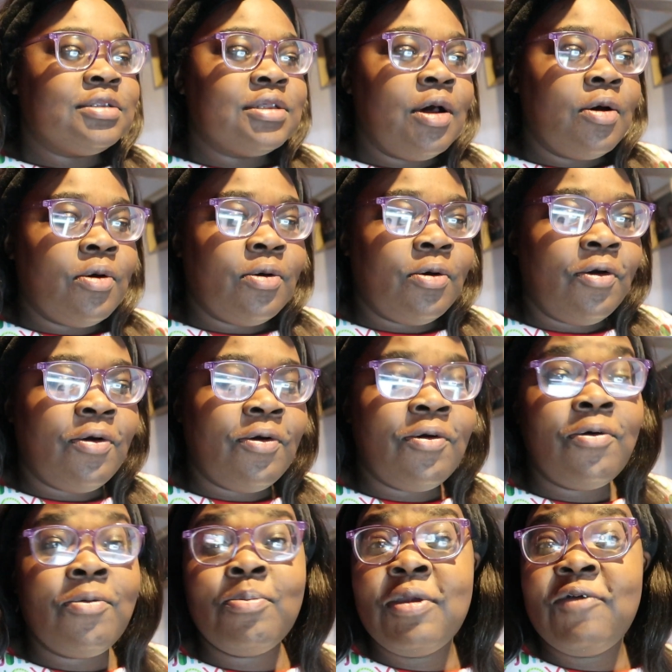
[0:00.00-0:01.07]
So
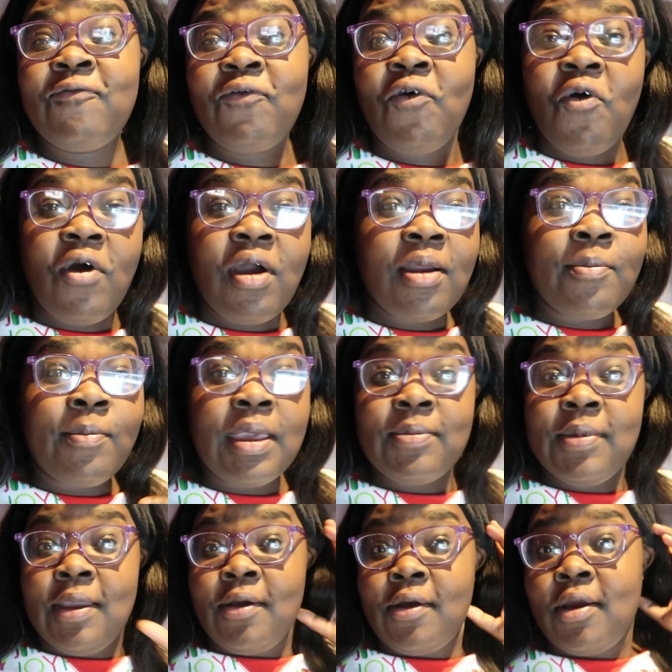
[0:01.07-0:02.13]
before
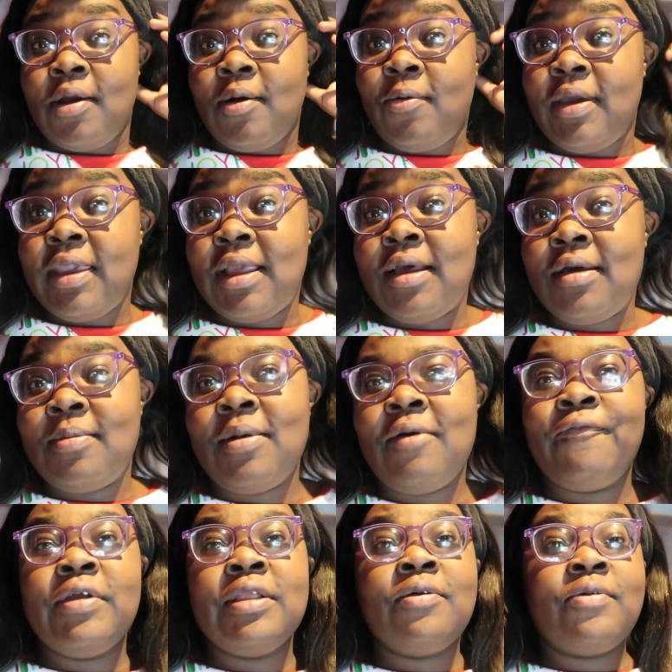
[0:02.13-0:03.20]
baby girl wake up,
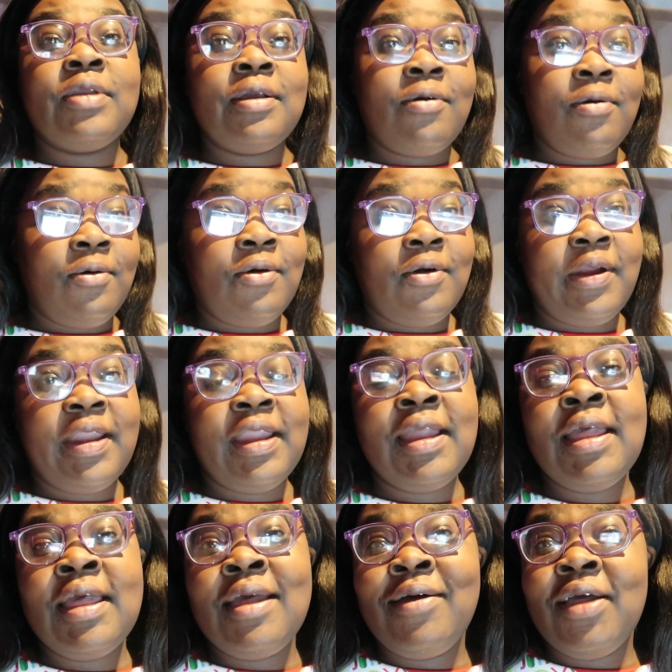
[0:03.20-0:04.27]
I'm finna record
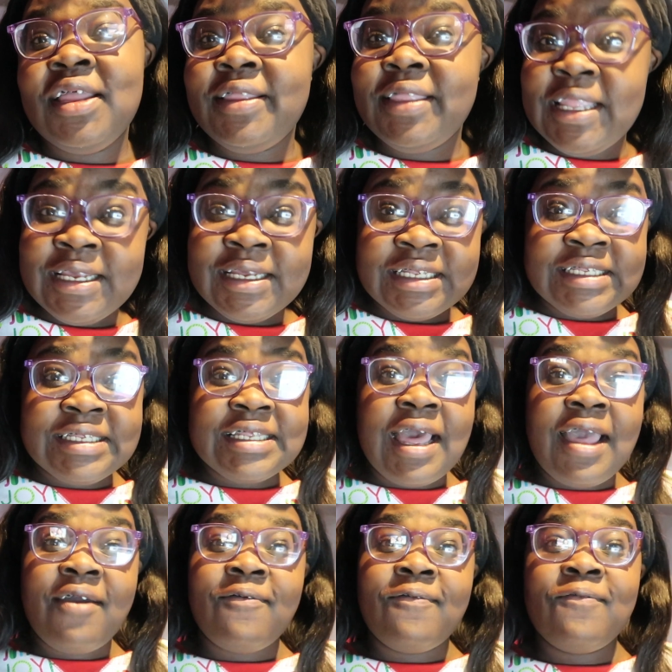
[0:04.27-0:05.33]
this
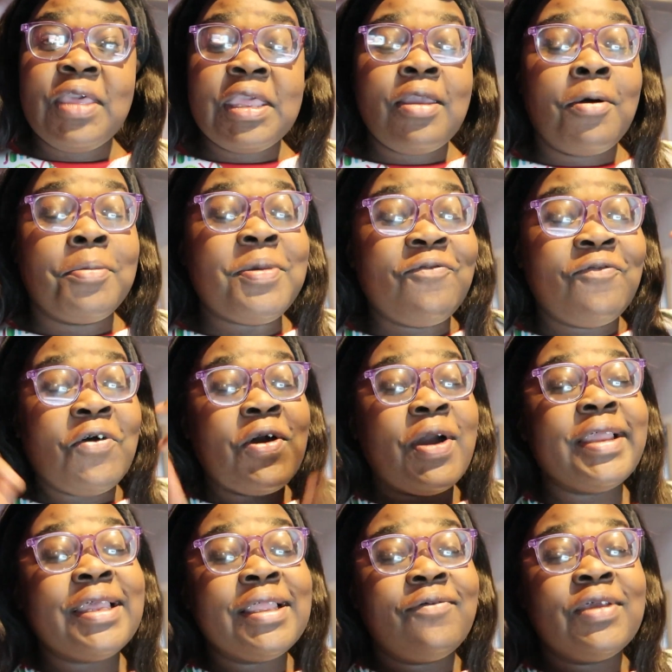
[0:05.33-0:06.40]
video. Before
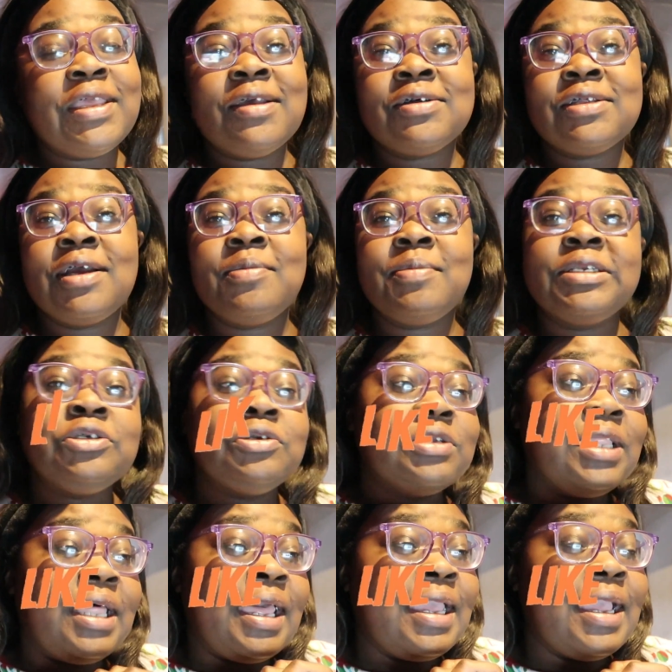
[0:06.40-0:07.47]
I get the video started, make sure
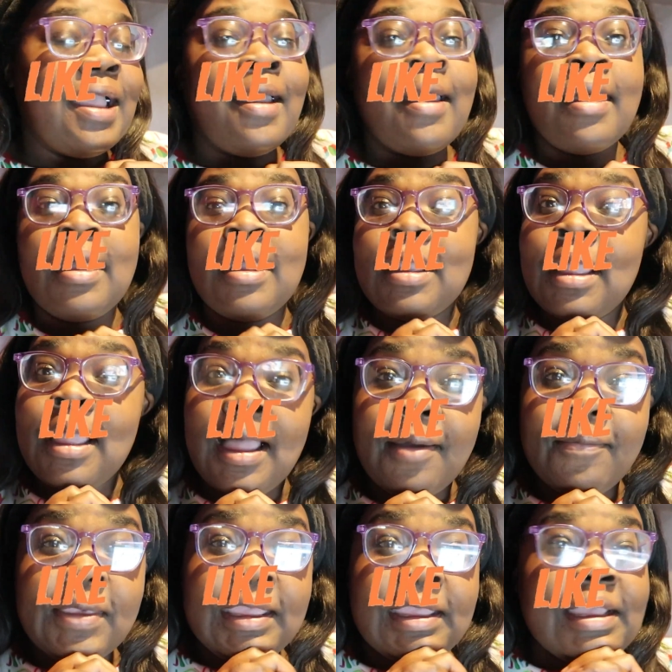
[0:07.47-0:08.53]
you like,
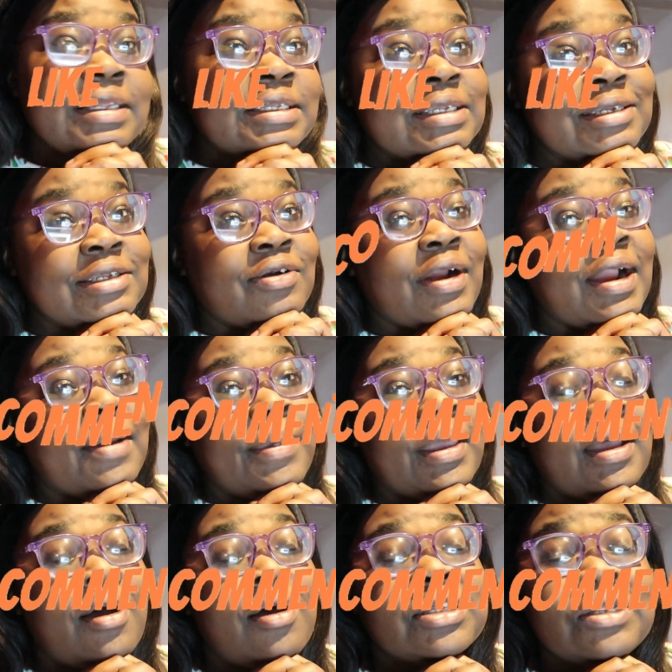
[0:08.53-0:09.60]
comment, and subscribe.
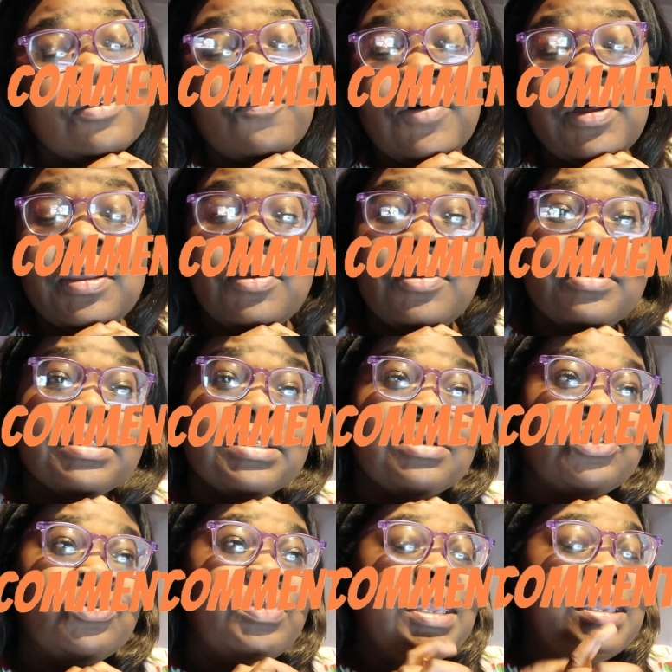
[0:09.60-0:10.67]
And also follow your girl's
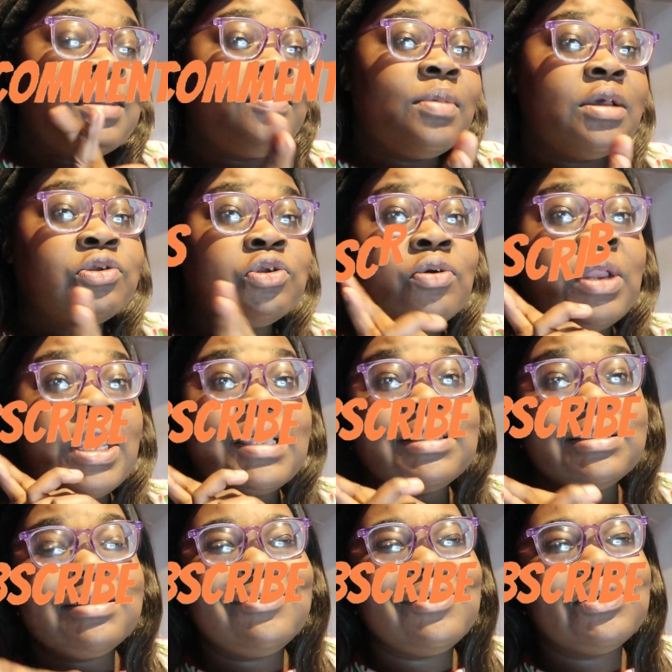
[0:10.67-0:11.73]
social media. Be on screen
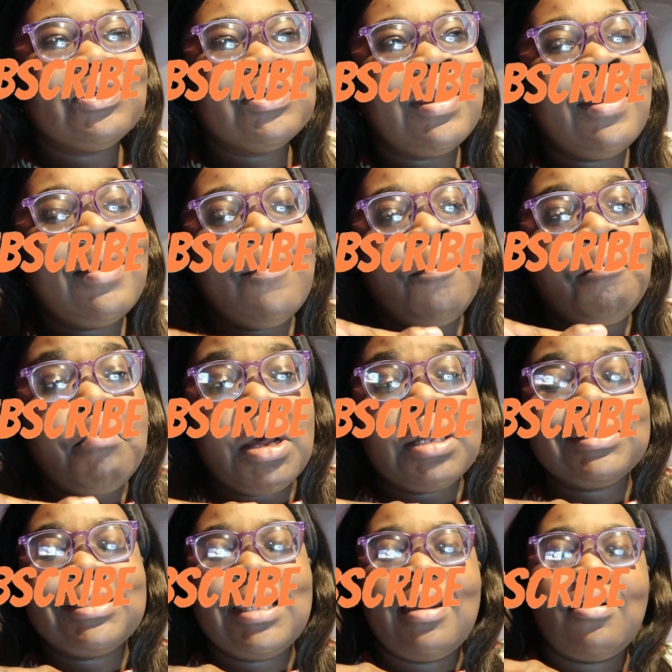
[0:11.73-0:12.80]
in the description
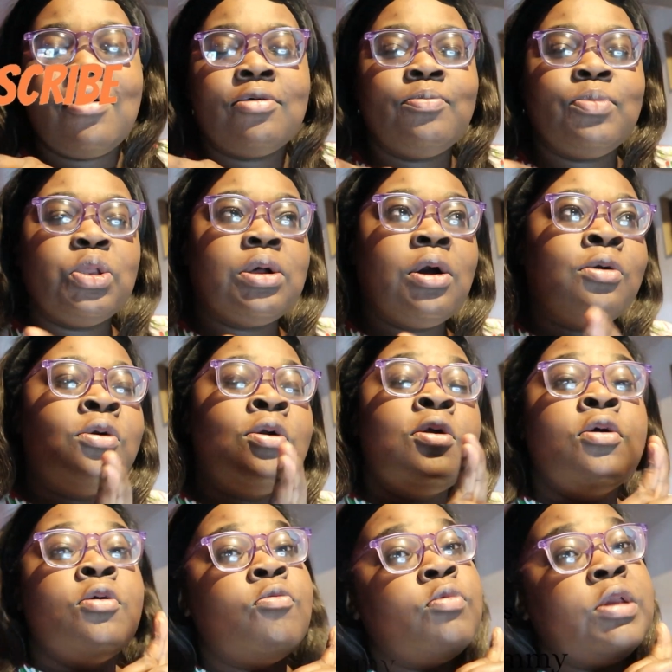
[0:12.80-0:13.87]
box down below.
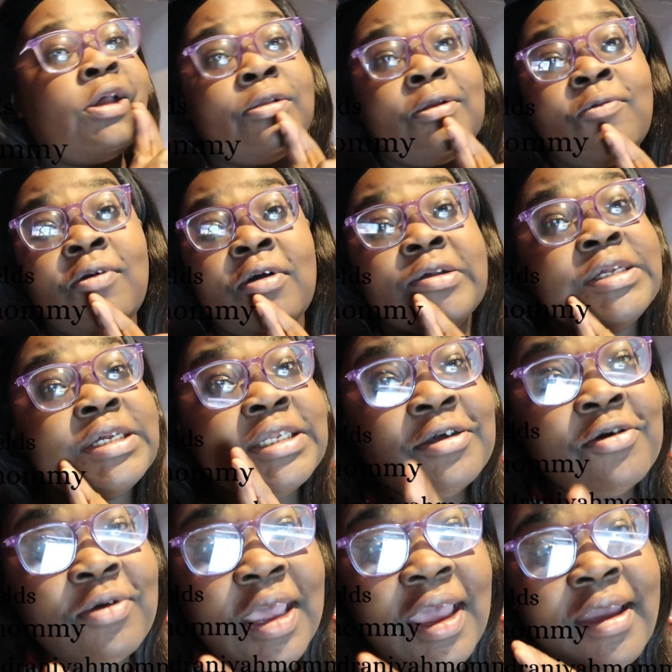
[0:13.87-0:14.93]
We on the road to
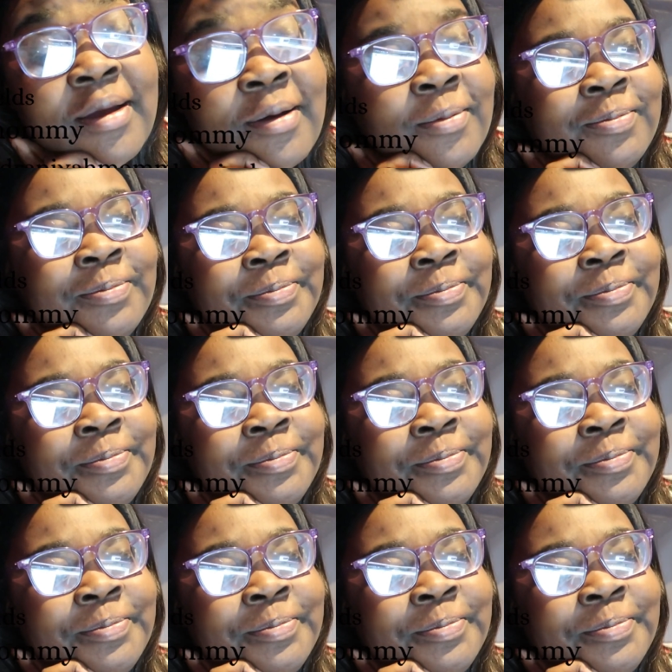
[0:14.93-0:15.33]
2K.